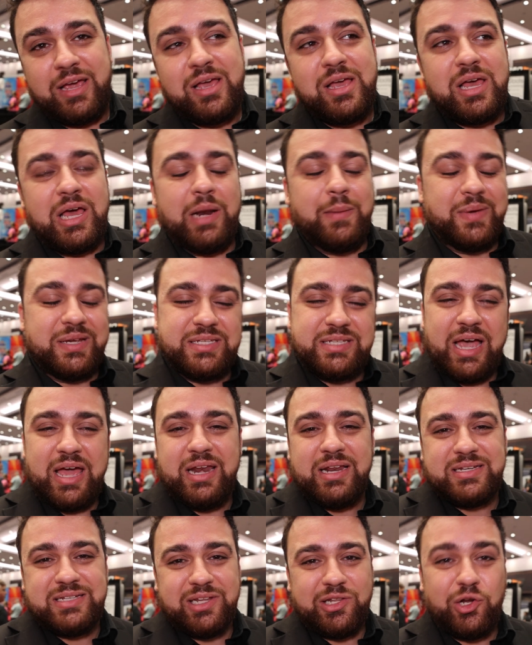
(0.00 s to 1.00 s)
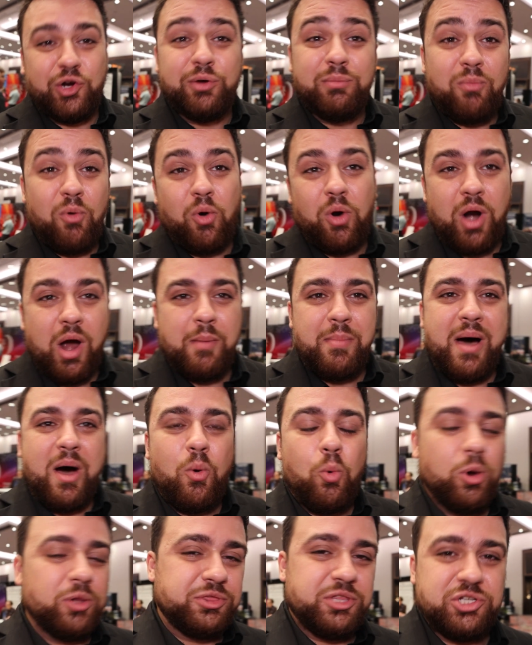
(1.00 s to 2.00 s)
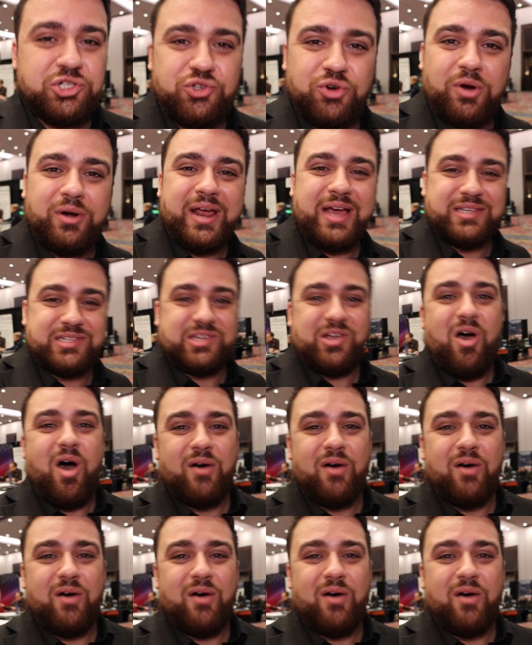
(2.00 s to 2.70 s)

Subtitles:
and I'm excited to learn more about what this drone has to